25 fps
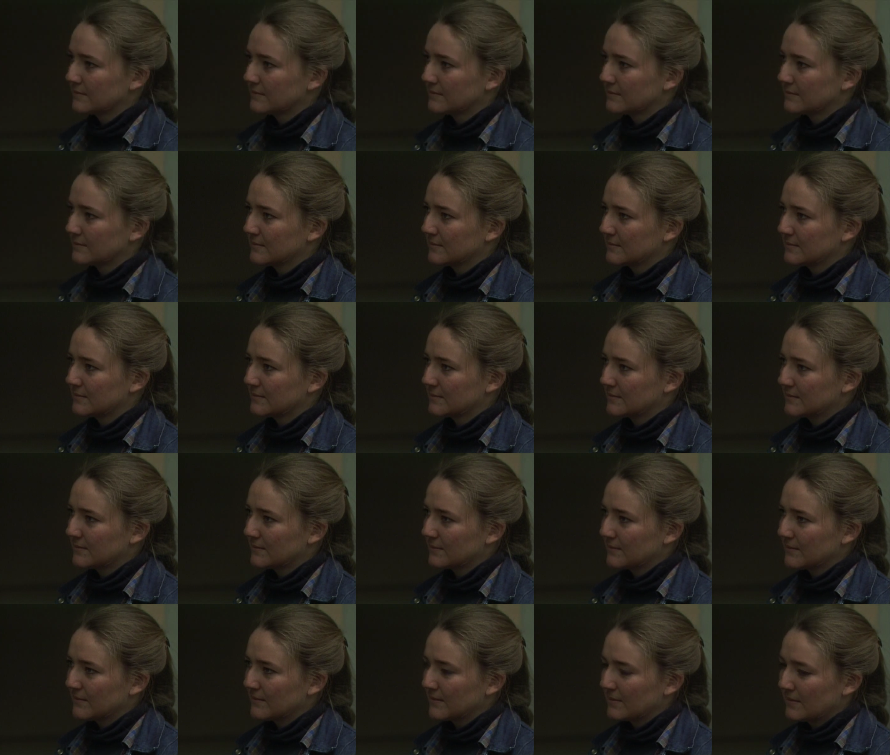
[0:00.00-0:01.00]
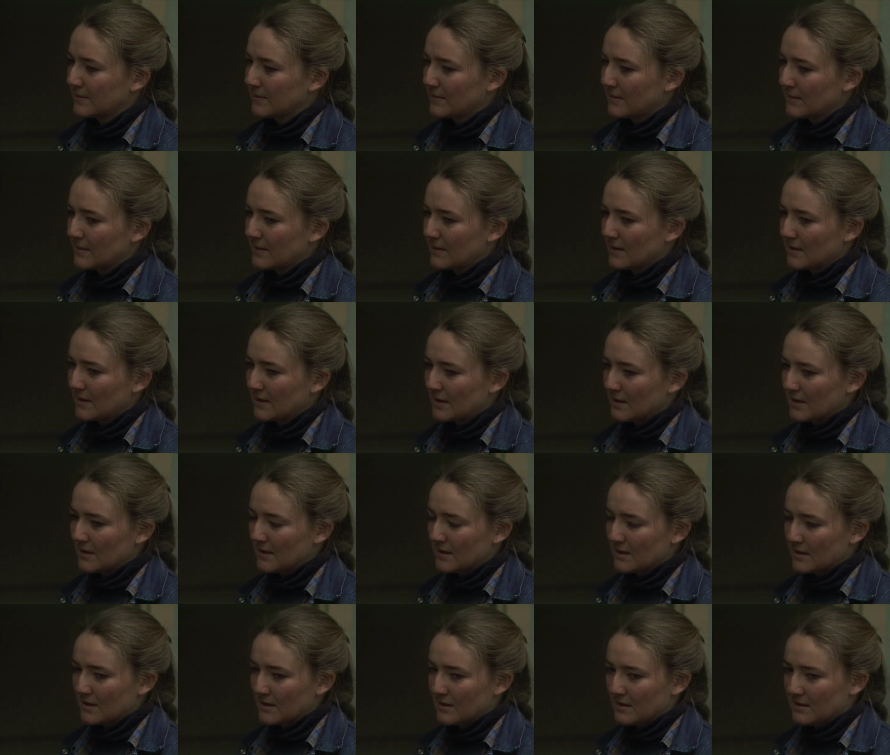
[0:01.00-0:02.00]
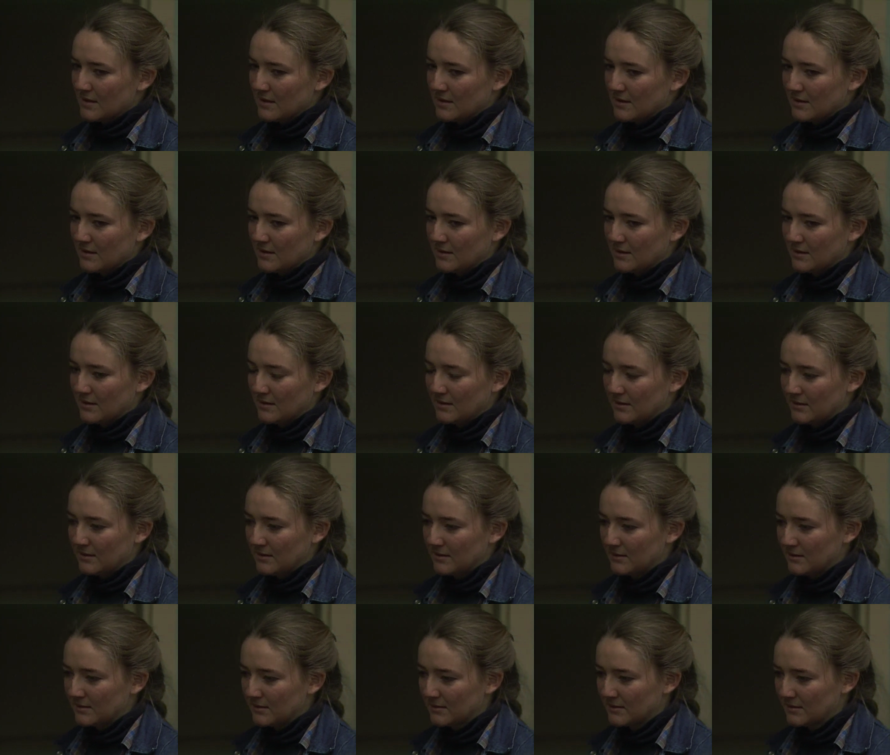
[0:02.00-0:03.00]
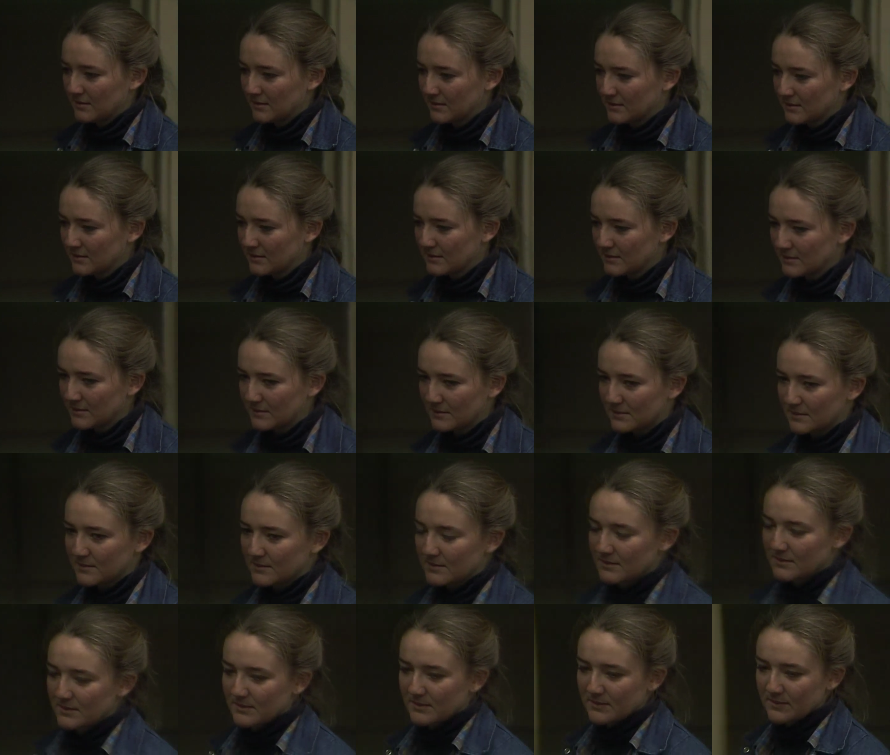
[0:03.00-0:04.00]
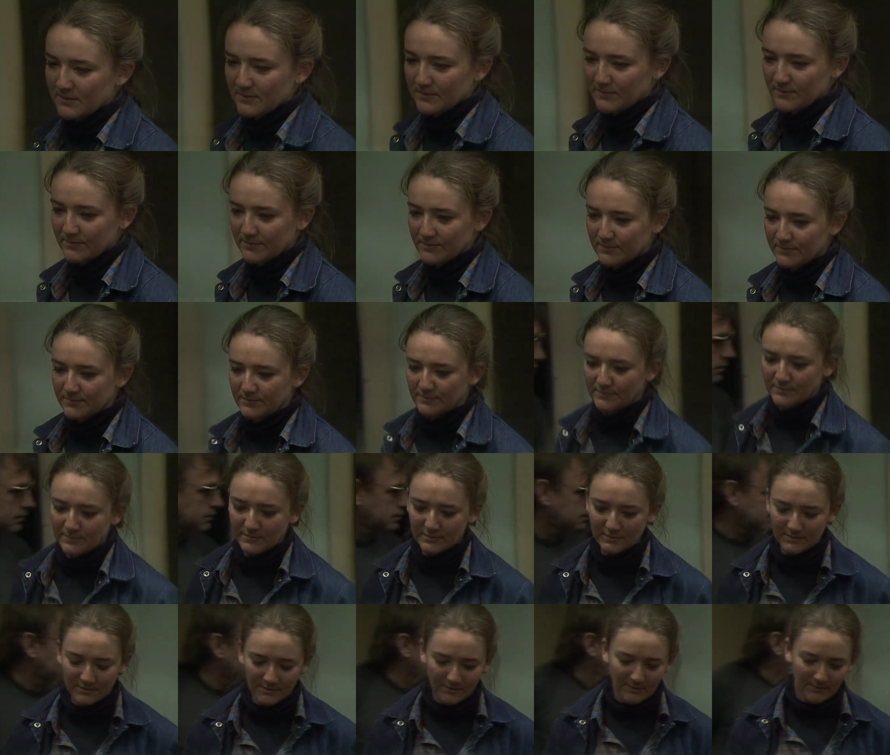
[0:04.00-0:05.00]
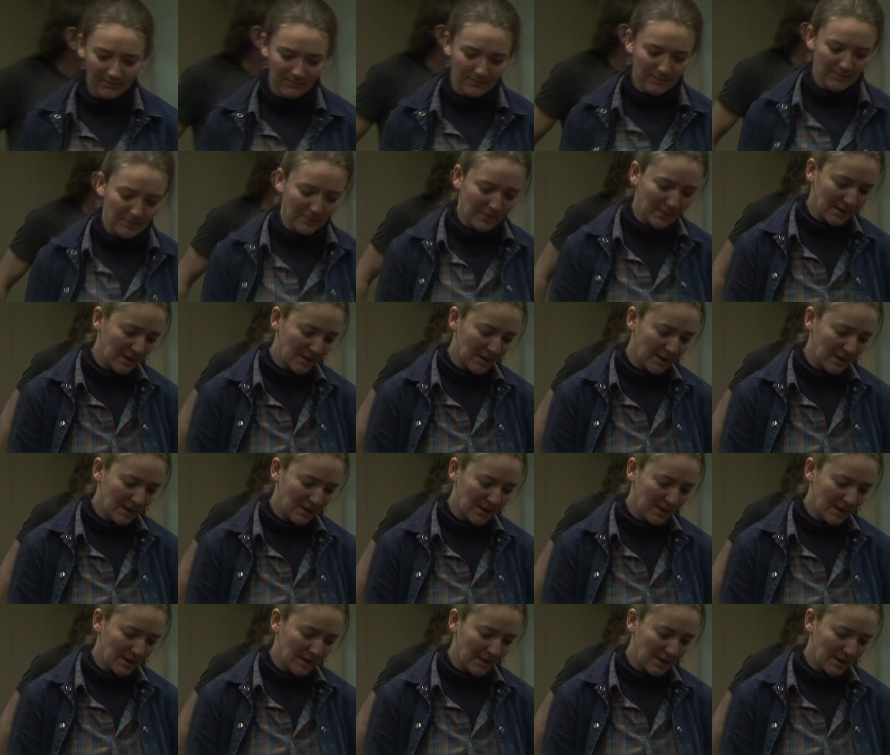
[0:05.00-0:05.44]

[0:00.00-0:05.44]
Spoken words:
No one is speaking in this clip.